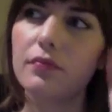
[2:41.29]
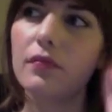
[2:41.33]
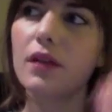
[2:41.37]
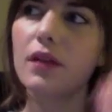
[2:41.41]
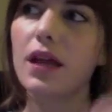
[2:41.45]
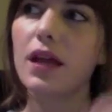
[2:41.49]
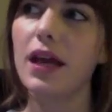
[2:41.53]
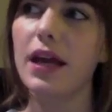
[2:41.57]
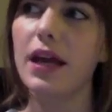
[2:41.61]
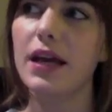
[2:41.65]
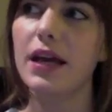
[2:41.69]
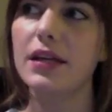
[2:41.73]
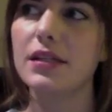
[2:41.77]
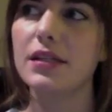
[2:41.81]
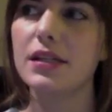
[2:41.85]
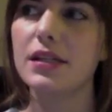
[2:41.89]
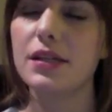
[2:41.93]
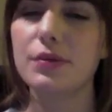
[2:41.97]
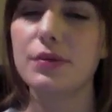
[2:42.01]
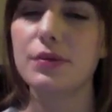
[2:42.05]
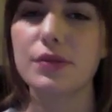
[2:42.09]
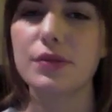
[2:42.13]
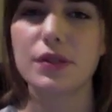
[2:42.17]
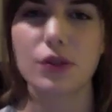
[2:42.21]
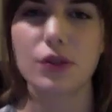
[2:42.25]
and
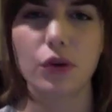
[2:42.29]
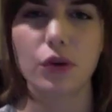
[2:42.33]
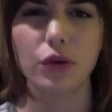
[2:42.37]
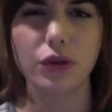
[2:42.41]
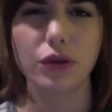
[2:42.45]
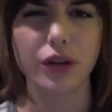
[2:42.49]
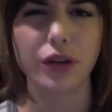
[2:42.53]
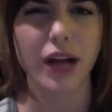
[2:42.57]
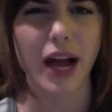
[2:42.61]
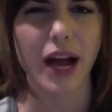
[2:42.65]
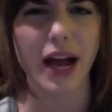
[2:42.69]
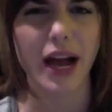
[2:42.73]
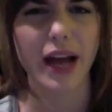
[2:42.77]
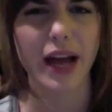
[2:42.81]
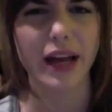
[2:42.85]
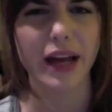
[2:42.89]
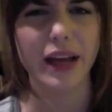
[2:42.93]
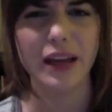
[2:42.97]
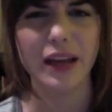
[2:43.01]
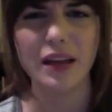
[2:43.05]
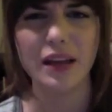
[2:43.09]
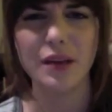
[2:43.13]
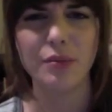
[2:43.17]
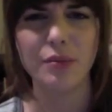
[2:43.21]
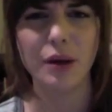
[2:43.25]
he was an older guy,
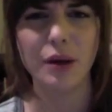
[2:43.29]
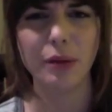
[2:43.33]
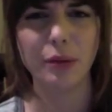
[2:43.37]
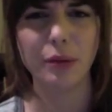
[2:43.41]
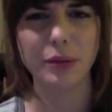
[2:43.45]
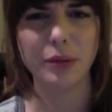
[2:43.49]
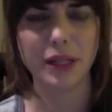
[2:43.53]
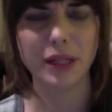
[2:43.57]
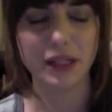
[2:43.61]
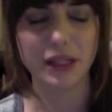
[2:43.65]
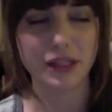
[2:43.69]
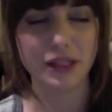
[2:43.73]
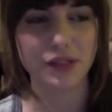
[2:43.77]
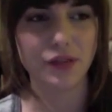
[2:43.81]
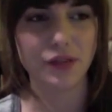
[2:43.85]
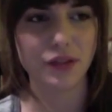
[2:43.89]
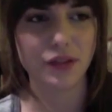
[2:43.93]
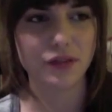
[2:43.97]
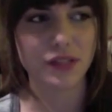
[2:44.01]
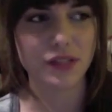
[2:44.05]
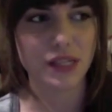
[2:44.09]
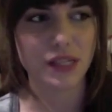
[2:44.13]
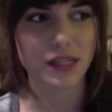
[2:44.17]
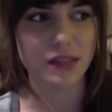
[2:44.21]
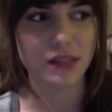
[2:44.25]
probably in his
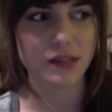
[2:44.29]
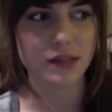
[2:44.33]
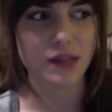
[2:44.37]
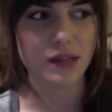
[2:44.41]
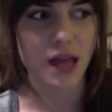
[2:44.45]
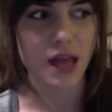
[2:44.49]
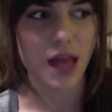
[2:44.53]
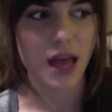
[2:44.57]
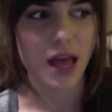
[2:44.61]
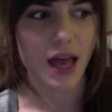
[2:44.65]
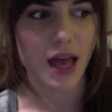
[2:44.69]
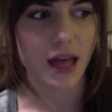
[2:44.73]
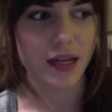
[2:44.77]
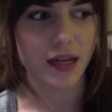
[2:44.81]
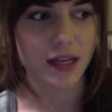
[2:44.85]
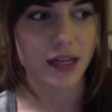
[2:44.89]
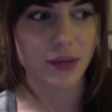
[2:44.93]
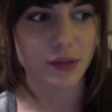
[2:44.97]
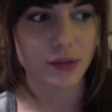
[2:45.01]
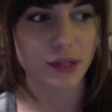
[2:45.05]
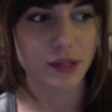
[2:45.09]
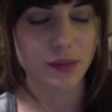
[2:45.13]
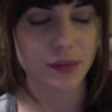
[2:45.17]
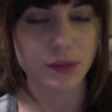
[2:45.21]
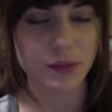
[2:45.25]
50s, and he
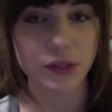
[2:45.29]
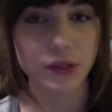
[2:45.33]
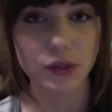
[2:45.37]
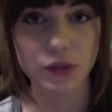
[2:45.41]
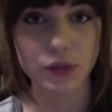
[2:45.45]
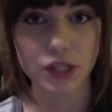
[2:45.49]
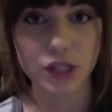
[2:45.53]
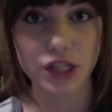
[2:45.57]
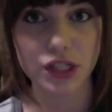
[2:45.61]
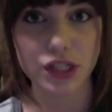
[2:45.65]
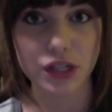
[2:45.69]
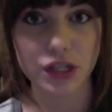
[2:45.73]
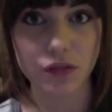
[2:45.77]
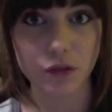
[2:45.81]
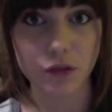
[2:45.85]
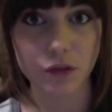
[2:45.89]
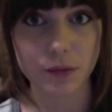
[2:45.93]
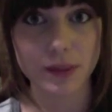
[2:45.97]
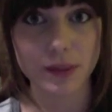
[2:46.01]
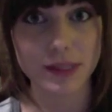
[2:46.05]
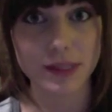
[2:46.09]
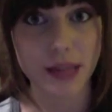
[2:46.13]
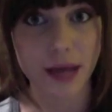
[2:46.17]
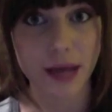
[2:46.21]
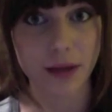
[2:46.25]
was substitute teaching for
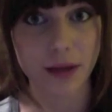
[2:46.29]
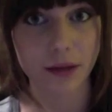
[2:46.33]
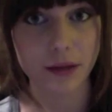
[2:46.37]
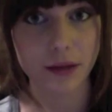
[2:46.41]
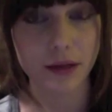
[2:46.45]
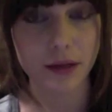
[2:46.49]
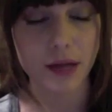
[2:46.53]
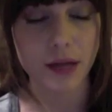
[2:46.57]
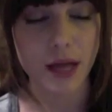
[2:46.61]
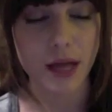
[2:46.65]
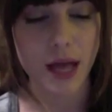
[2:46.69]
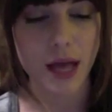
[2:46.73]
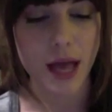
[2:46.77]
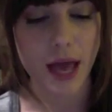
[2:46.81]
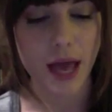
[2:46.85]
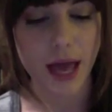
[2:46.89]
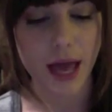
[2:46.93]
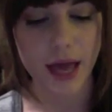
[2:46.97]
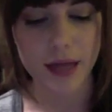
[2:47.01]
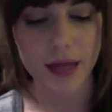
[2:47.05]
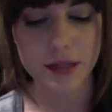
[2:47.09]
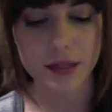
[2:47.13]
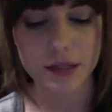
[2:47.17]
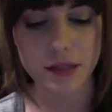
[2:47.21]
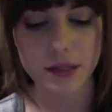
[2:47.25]
Miss Allen.
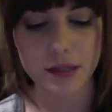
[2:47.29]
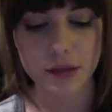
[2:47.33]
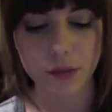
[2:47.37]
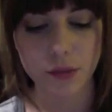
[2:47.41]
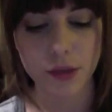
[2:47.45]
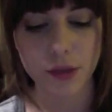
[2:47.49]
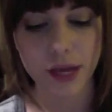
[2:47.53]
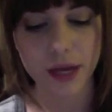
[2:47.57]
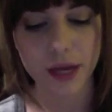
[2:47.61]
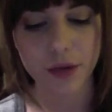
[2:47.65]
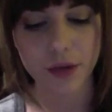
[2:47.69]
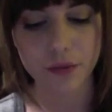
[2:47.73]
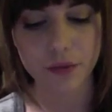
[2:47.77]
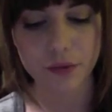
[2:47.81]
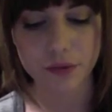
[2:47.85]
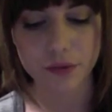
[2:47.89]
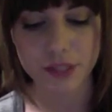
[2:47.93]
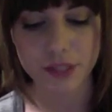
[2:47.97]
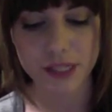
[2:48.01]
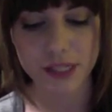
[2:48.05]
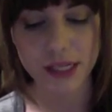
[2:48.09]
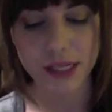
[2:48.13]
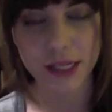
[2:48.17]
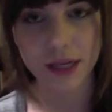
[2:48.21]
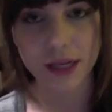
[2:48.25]
And we had a
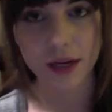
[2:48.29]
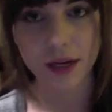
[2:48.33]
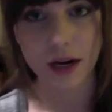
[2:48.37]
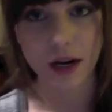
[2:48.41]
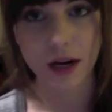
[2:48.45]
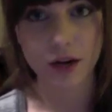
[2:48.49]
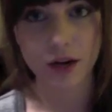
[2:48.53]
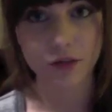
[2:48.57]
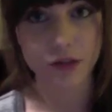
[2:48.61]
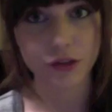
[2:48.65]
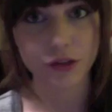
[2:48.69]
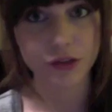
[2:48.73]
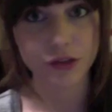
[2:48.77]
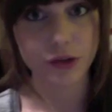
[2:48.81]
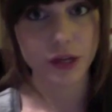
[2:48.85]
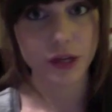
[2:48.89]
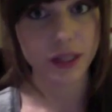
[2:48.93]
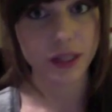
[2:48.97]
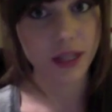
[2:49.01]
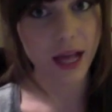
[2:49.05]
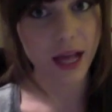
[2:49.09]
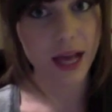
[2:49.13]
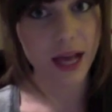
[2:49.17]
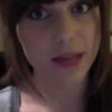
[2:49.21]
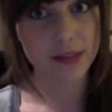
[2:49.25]
routine in our first grade
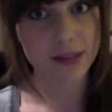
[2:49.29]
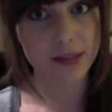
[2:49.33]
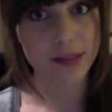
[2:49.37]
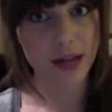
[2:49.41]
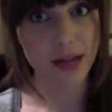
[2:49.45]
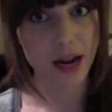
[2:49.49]
class that